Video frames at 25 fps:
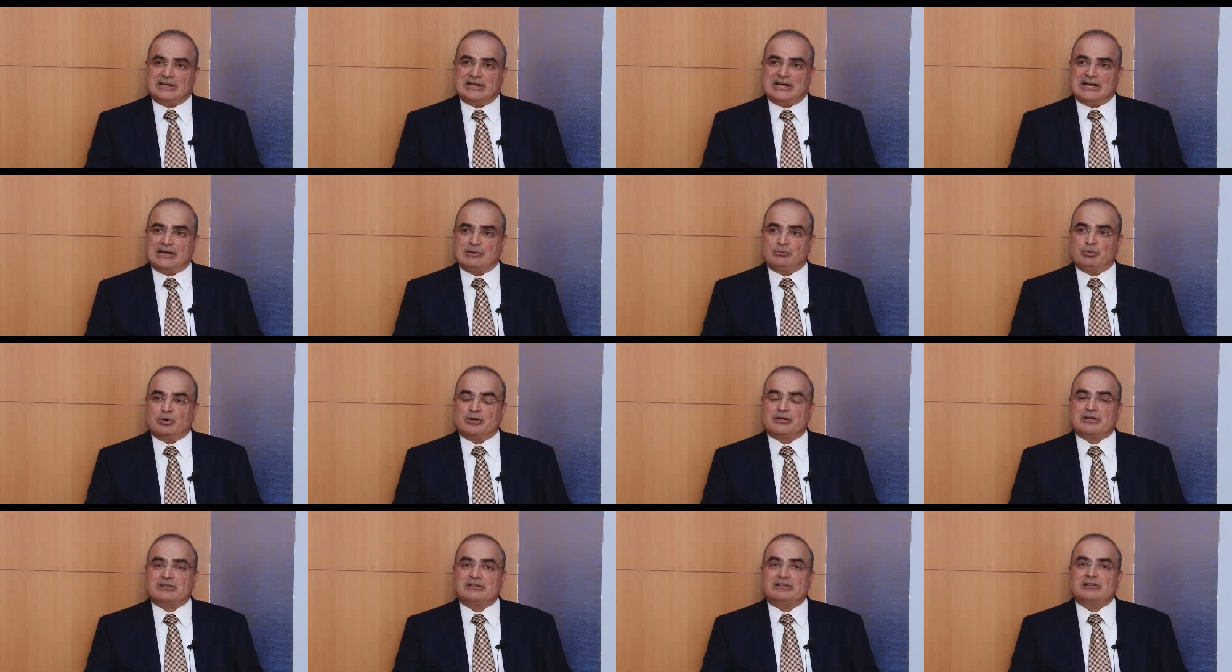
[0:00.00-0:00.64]
and
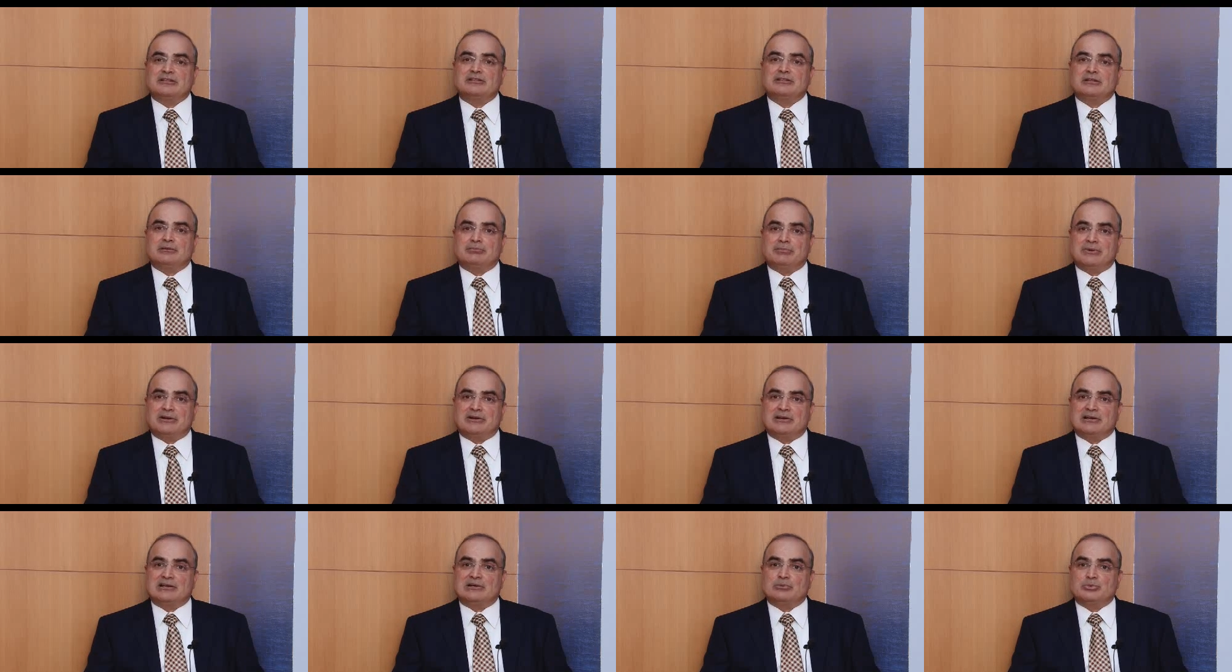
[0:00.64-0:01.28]
what Aditya
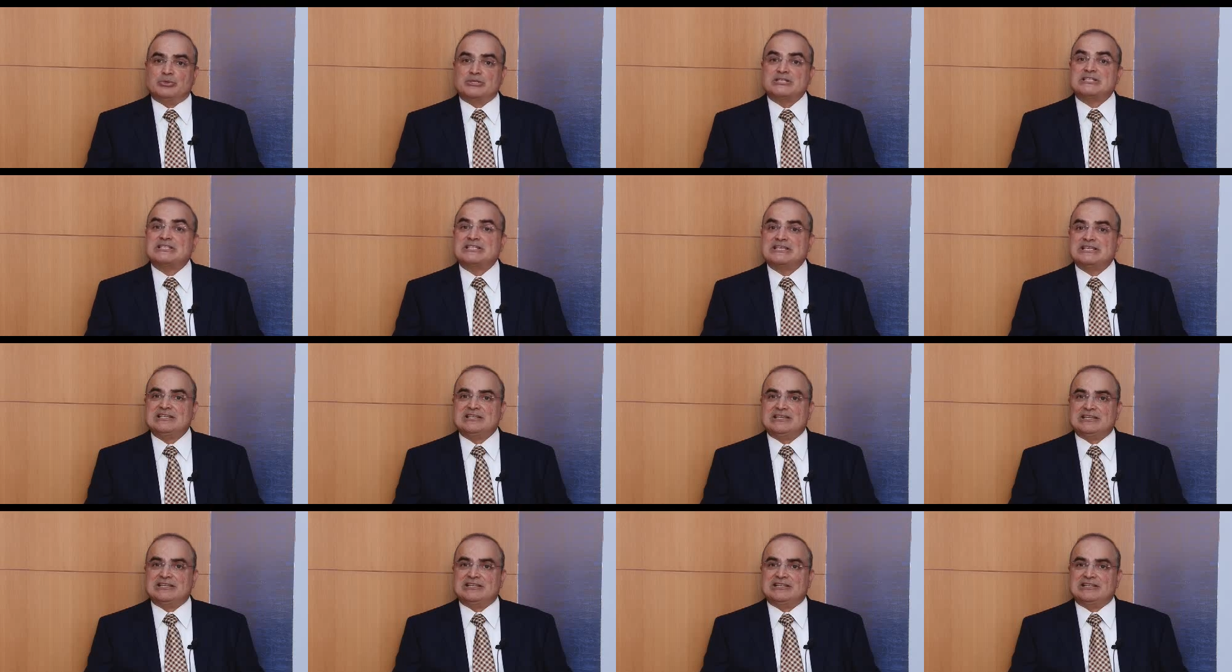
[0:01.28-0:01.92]
Birla was
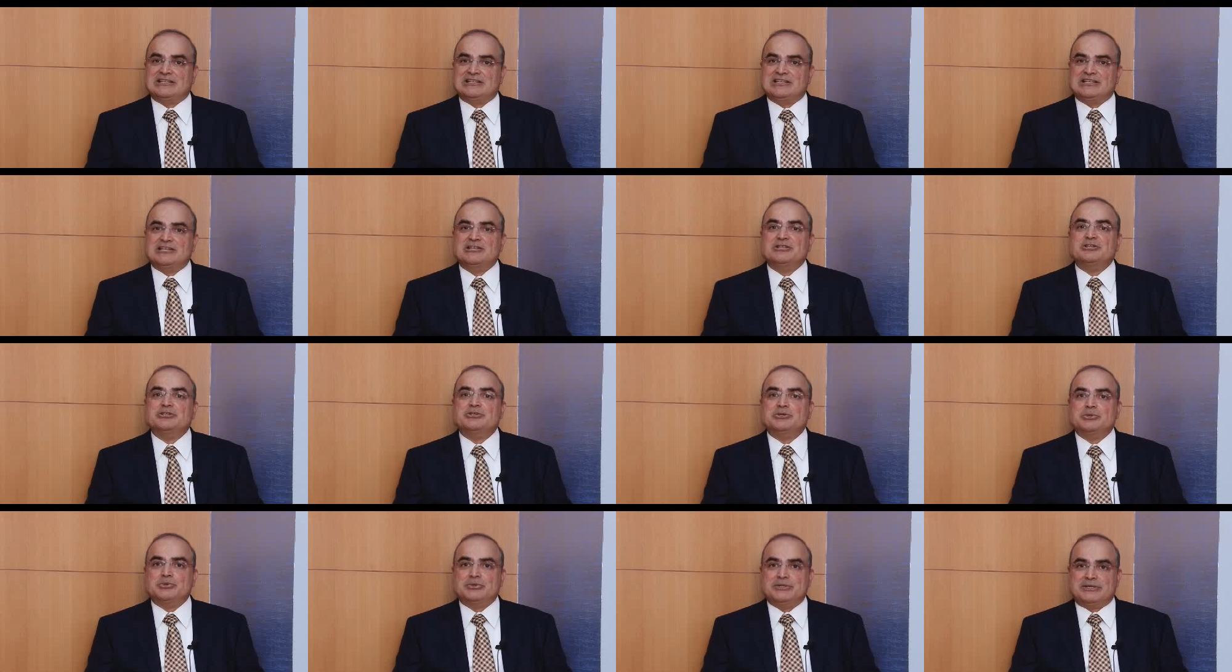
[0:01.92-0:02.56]
seeking
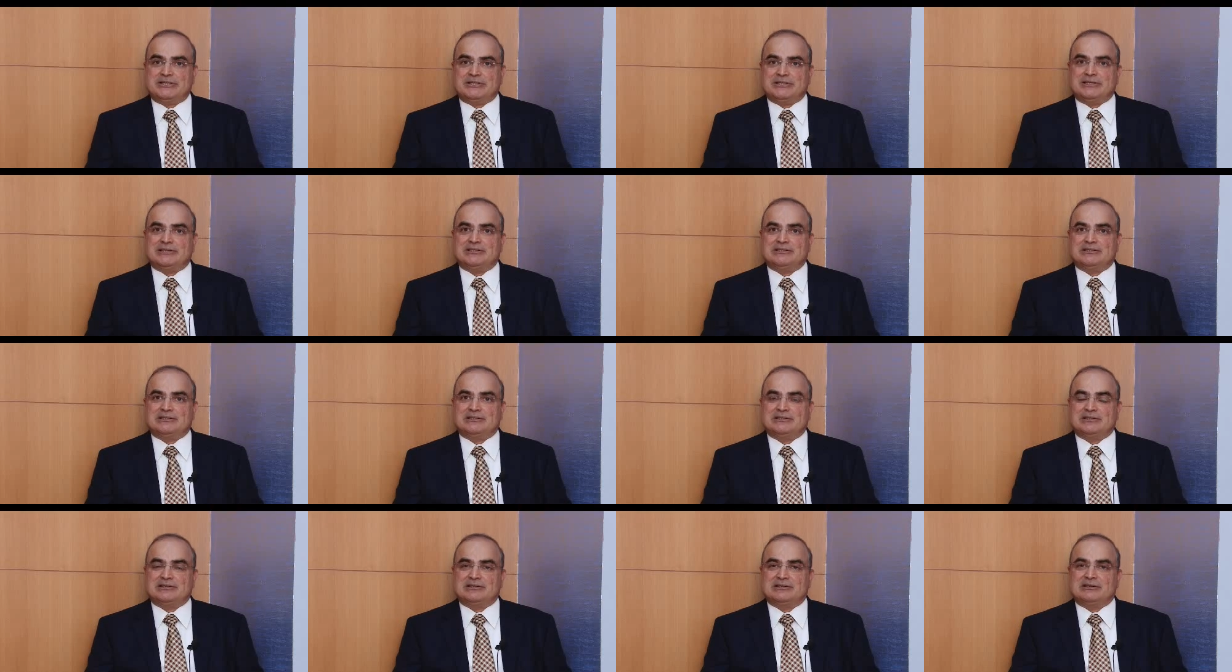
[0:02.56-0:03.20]
in
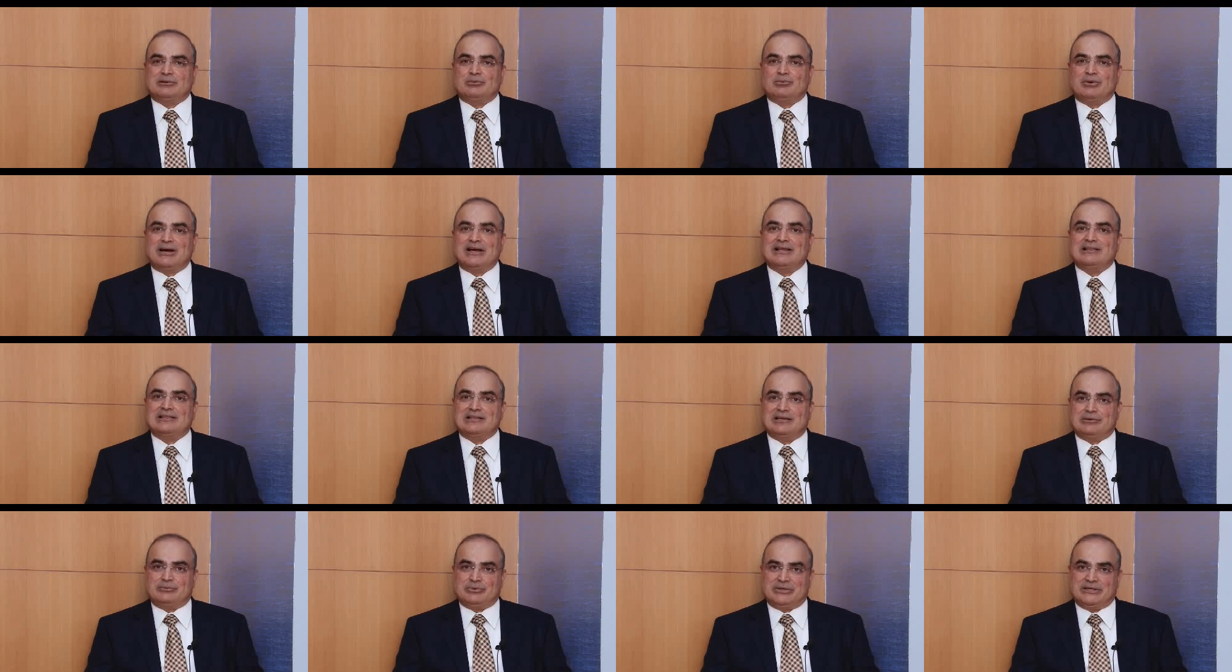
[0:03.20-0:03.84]
doing while
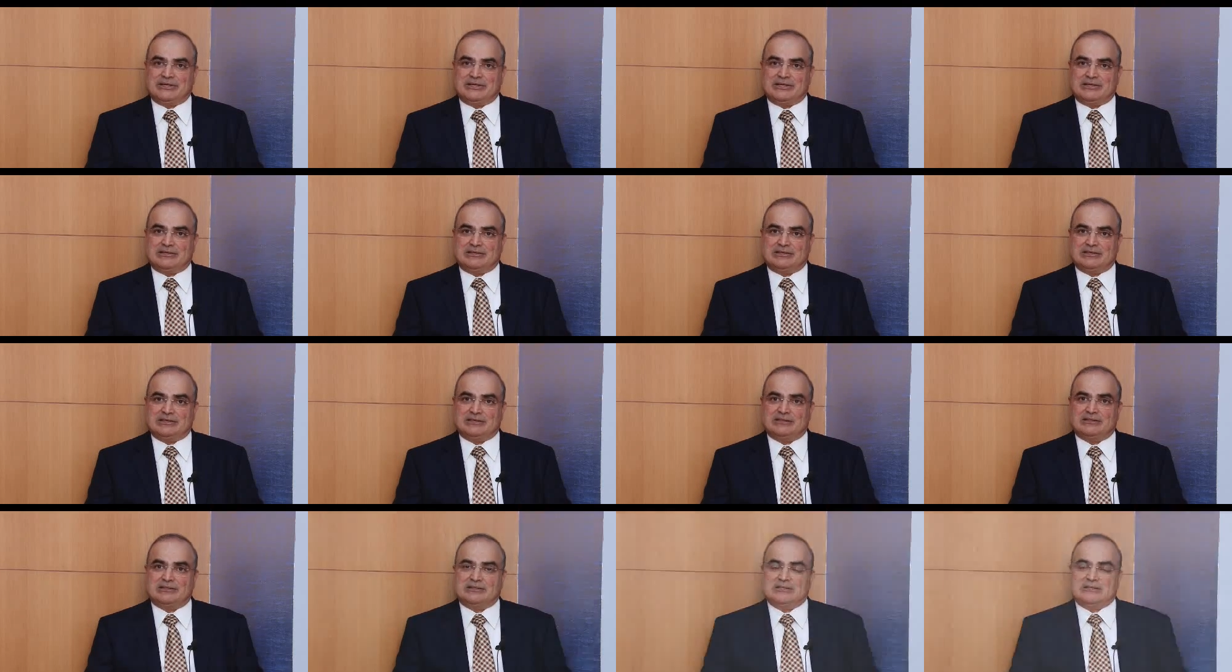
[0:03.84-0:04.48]
they were in
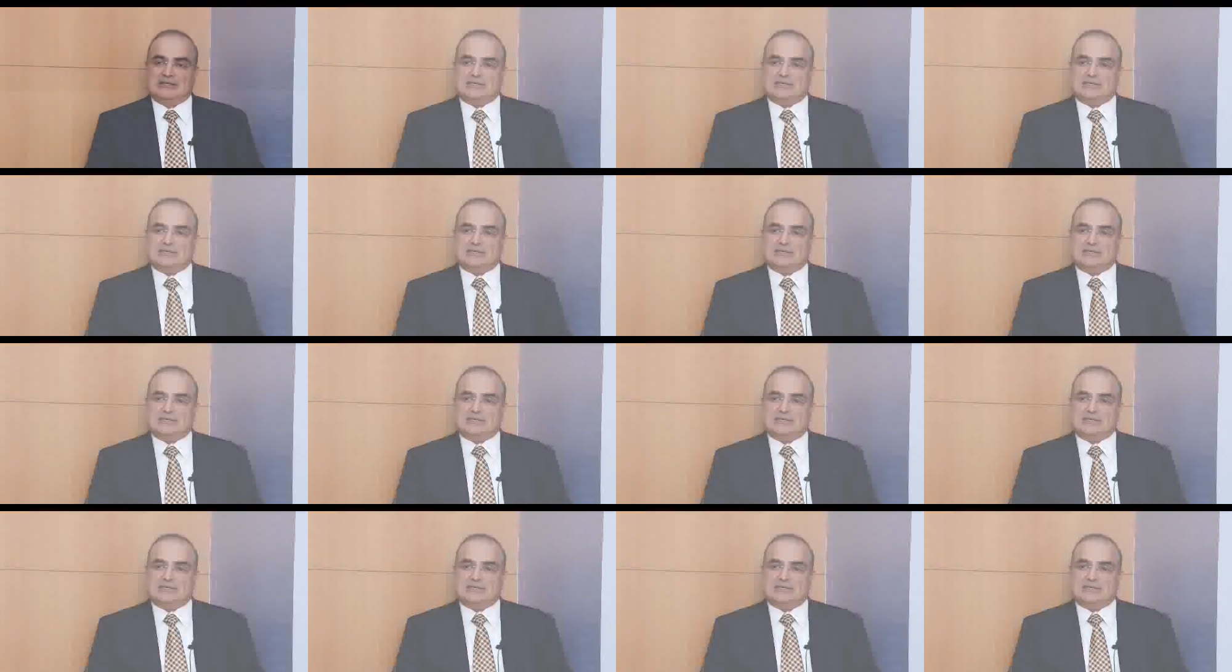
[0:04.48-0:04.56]
India.